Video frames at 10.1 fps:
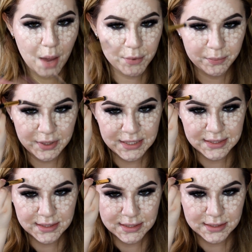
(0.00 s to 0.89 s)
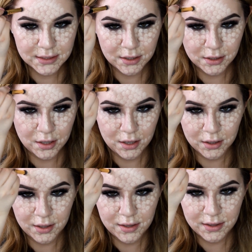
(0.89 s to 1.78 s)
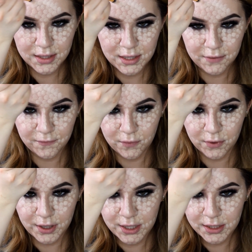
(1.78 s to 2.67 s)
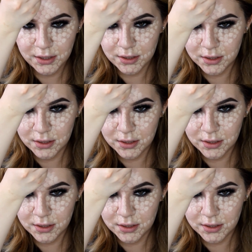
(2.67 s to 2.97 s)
I'm gonna place this along the forehead.